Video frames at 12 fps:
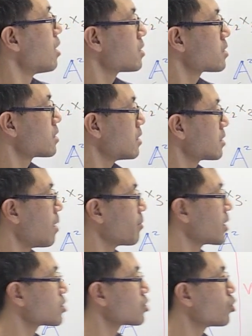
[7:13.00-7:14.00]
some
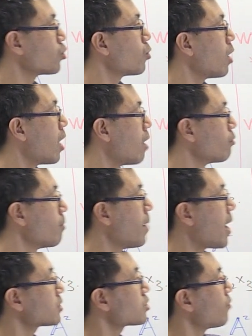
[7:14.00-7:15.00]
things to
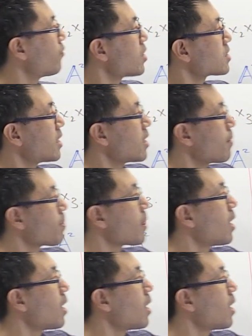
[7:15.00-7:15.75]
remark. So firstly,